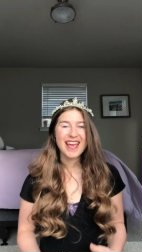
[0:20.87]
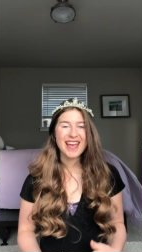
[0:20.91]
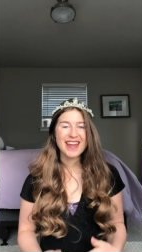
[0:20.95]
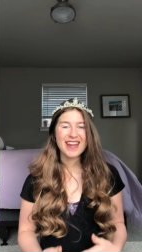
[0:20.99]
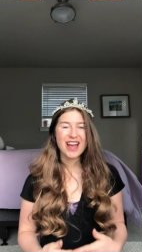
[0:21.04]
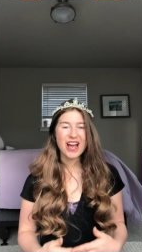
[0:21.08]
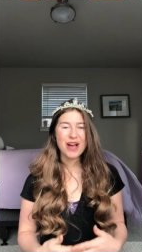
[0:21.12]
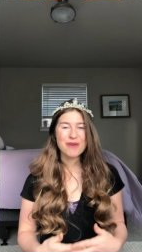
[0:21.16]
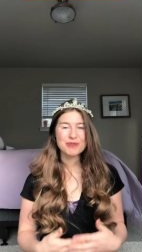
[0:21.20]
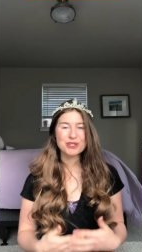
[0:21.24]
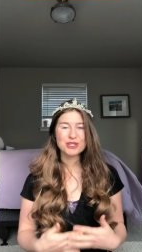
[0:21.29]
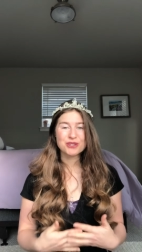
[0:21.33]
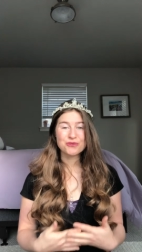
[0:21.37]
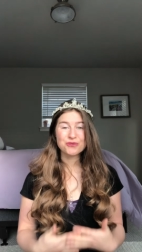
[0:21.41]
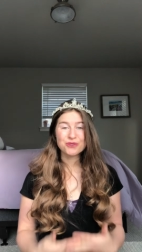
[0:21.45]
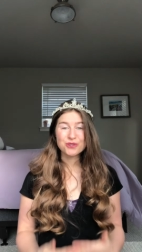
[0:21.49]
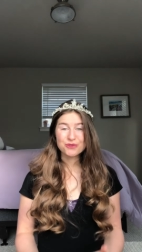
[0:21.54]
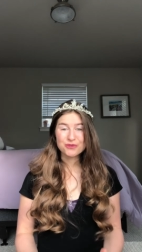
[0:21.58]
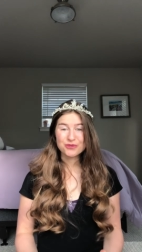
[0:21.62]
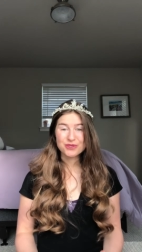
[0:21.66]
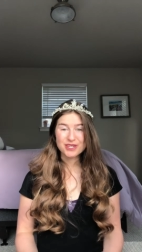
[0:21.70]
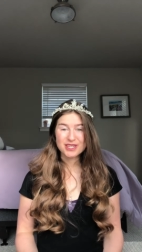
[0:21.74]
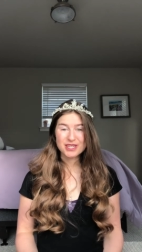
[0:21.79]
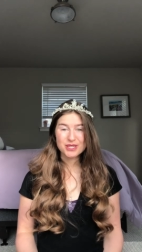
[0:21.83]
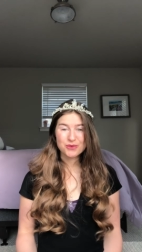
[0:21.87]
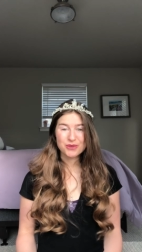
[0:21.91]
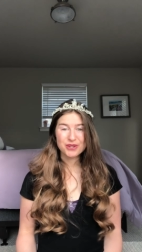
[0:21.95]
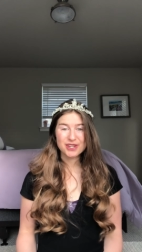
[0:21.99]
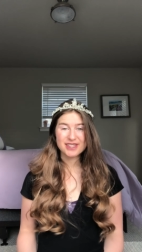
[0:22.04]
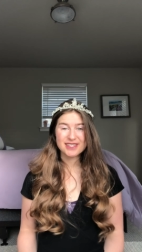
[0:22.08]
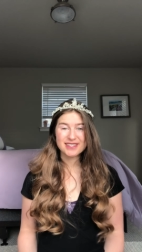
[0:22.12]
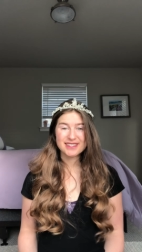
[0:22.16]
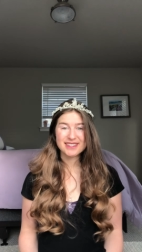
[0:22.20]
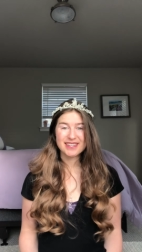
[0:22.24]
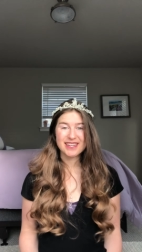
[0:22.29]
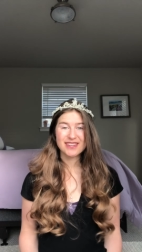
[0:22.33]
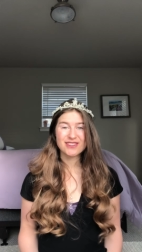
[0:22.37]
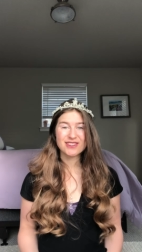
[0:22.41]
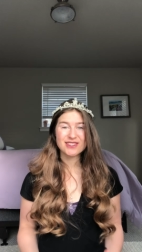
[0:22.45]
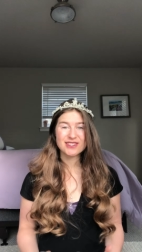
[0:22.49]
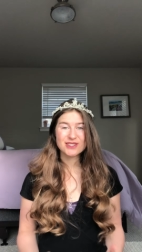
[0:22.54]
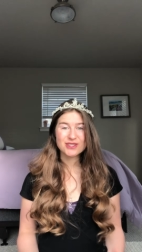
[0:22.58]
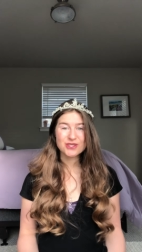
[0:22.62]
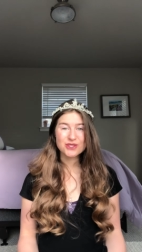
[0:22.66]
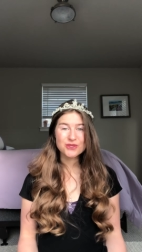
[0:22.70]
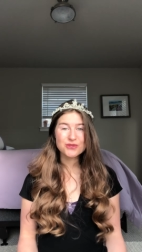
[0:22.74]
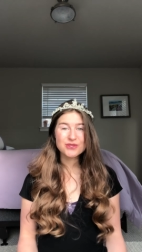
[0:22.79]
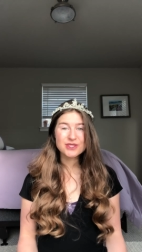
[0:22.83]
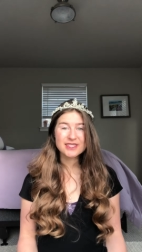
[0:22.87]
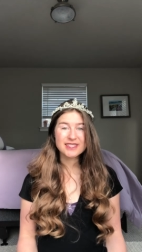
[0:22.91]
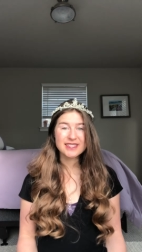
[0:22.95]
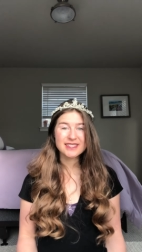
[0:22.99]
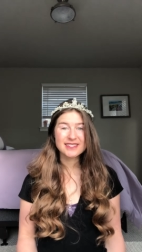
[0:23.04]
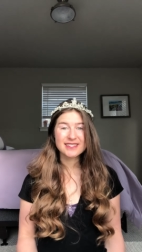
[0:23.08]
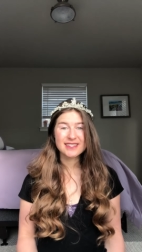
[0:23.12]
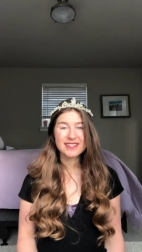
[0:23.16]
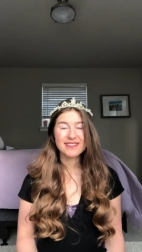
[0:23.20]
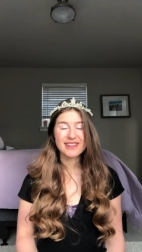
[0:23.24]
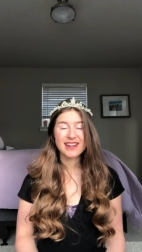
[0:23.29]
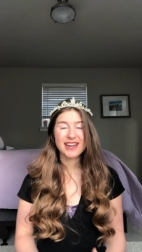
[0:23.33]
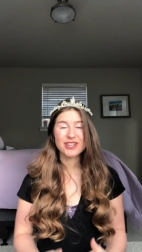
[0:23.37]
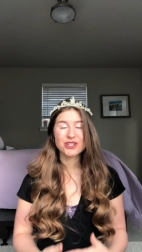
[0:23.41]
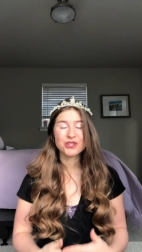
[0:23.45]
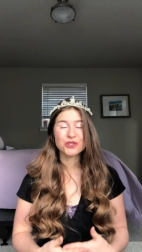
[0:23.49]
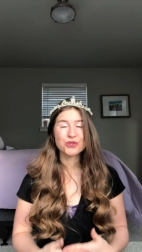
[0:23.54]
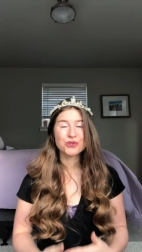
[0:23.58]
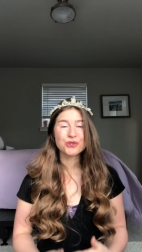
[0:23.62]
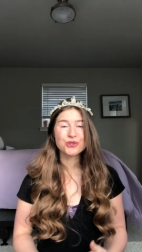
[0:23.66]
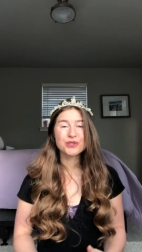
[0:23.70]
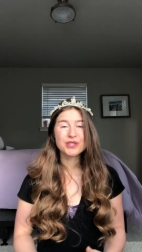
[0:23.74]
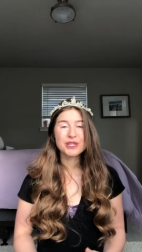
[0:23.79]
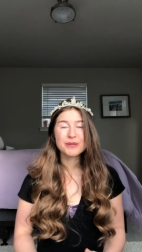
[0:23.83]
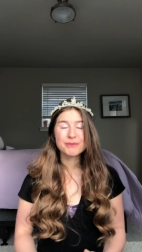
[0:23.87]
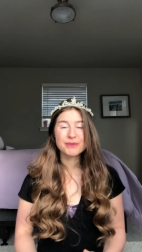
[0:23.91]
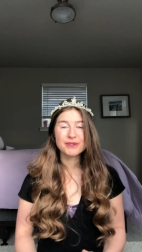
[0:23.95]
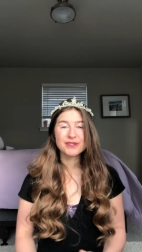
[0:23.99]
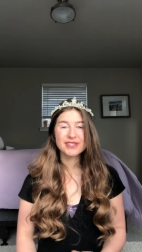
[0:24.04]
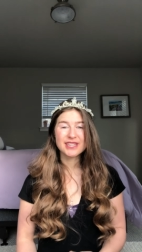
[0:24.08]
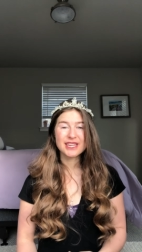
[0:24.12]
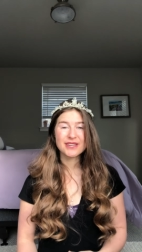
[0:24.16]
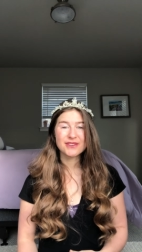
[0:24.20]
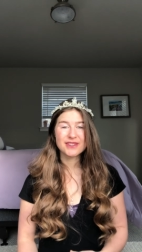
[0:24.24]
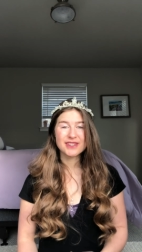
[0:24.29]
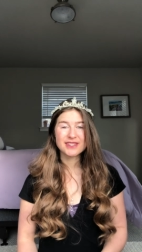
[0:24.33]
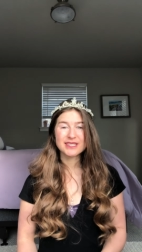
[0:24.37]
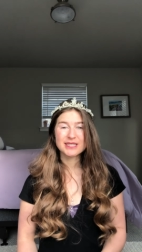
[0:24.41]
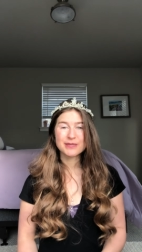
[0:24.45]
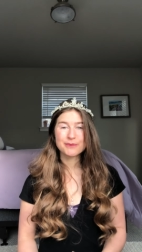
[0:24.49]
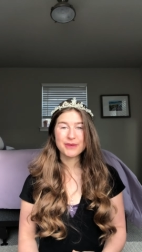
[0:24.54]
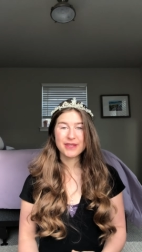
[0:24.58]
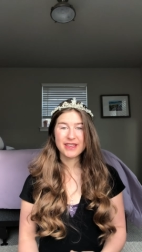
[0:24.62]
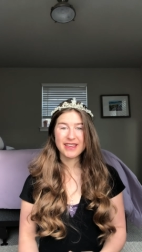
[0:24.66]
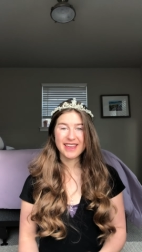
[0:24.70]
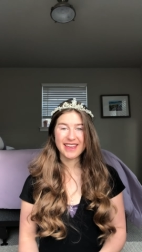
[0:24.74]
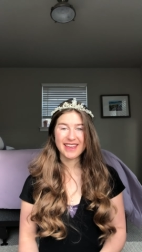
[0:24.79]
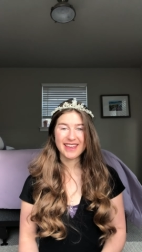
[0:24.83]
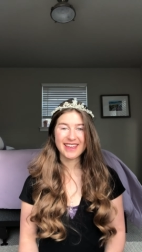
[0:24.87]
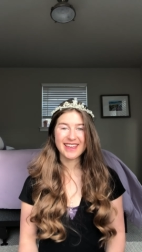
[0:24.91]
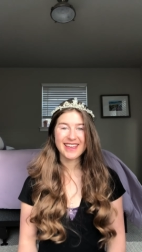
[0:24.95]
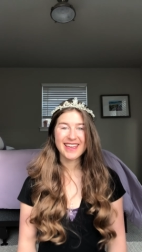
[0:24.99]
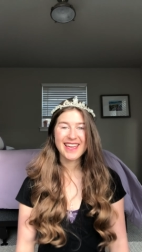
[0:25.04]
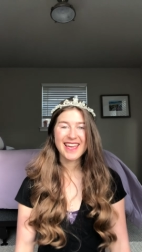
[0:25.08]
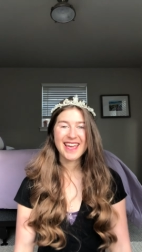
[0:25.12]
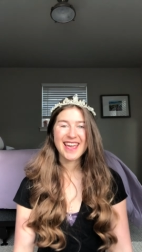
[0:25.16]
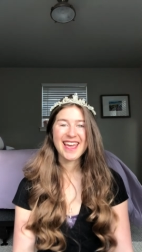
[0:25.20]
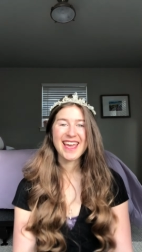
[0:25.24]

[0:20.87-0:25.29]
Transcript: and how much fruitfulness we're going to see in this new season that I truly believe He is speaking.